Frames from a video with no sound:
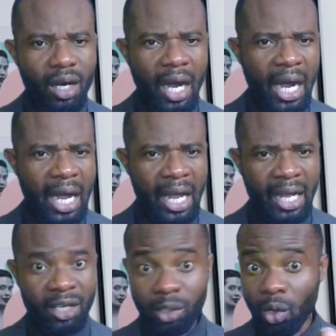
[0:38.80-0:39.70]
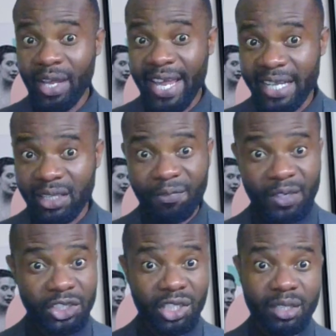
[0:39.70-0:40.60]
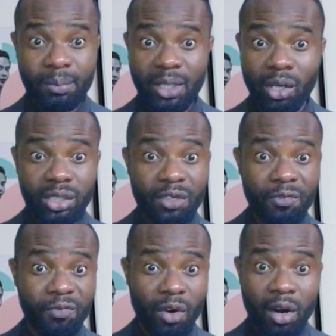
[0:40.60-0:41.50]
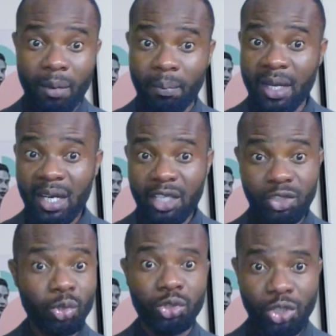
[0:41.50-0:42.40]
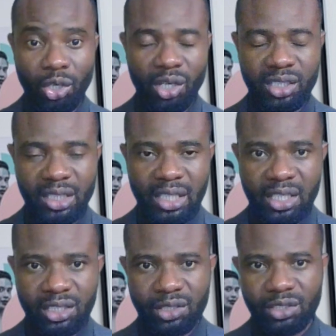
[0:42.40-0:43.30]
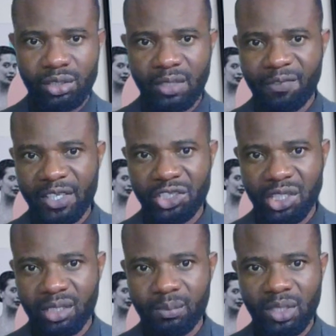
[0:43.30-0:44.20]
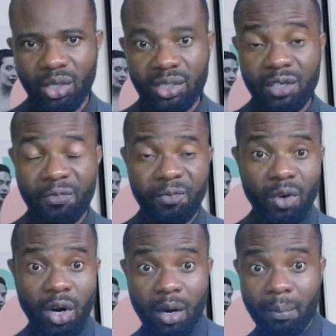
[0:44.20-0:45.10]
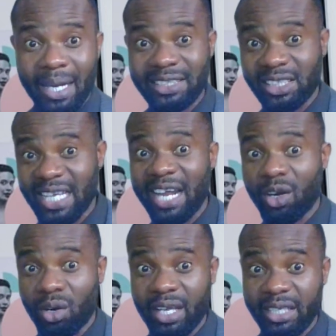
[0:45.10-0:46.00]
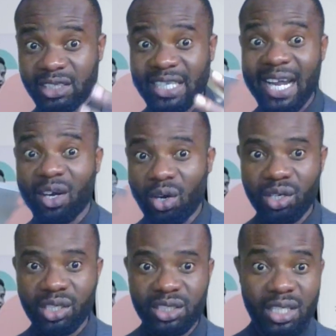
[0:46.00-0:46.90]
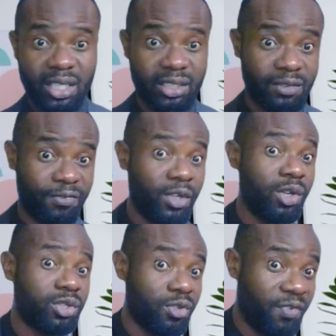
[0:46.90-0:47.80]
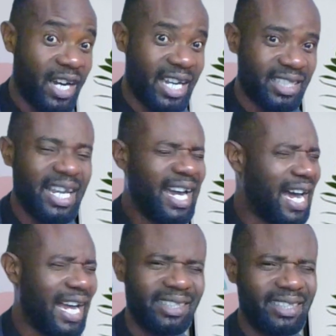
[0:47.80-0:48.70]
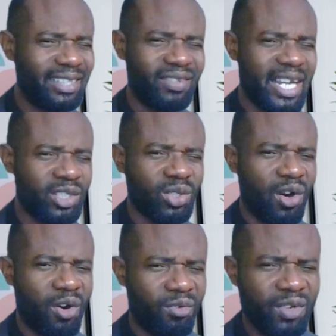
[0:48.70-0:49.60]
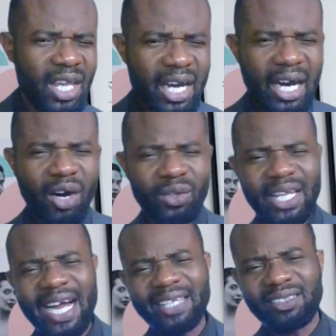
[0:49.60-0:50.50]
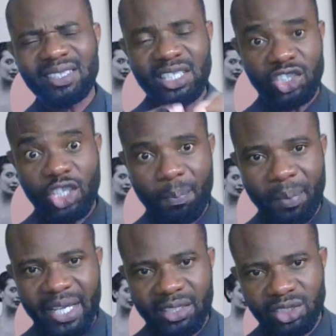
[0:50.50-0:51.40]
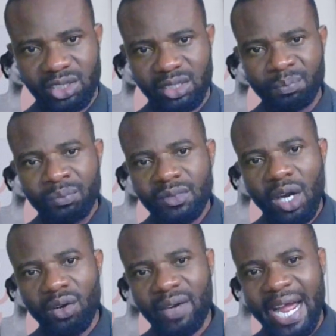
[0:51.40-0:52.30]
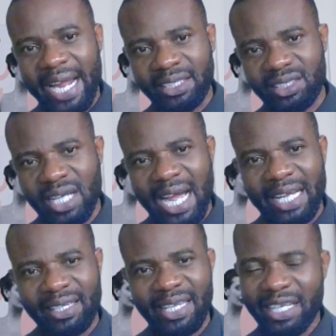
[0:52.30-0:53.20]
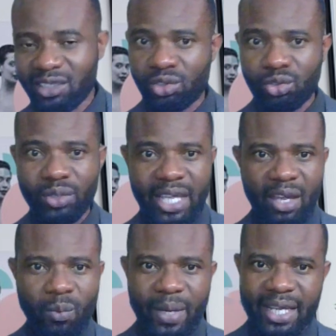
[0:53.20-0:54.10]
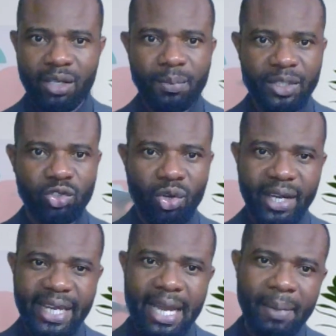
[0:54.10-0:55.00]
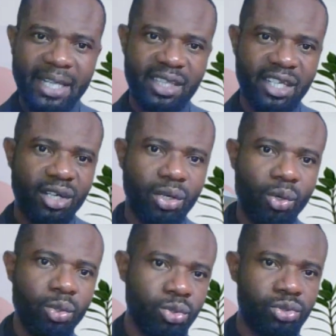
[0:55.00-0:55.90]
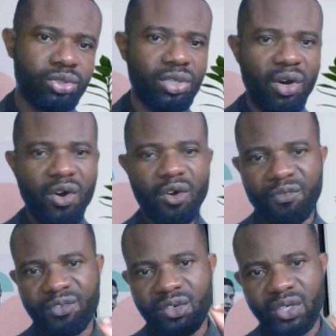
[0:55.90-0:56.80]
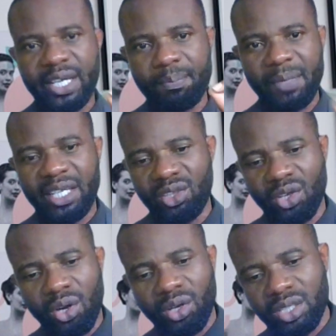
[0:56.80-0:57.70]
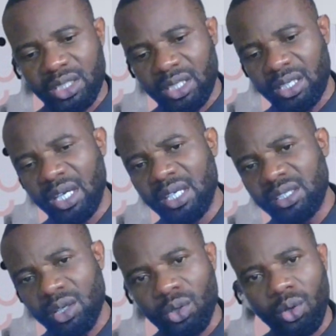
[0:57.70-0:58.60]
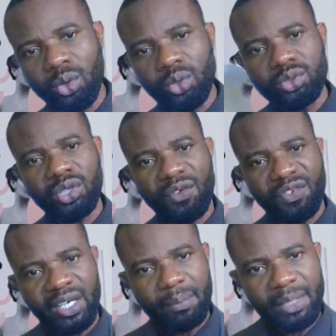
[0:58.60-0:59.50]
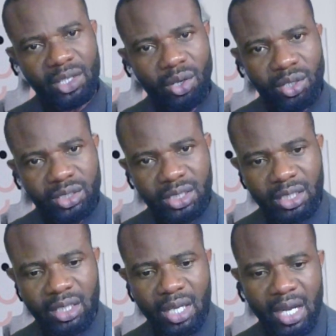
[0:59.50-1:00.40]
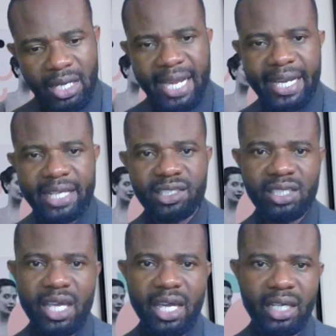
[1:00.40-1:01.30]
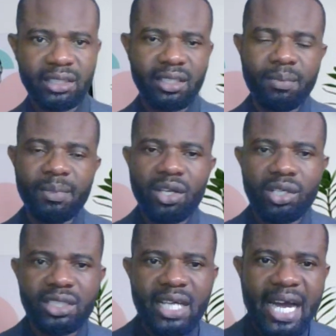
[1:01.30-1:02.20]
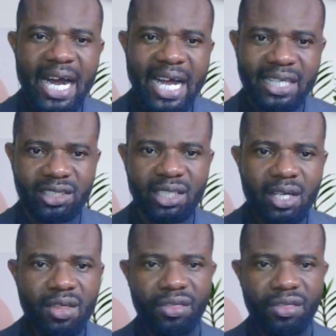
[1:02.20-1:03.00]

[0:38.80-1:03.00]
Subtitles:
a lawyer, differentiate criminology from a sociologist, differentiate criminology from a psychologist, philosophers, and the rest of other disciplines. All right, and today we're gonna be talking about the goals of criminology. The goals of criminology, like I said, criminology has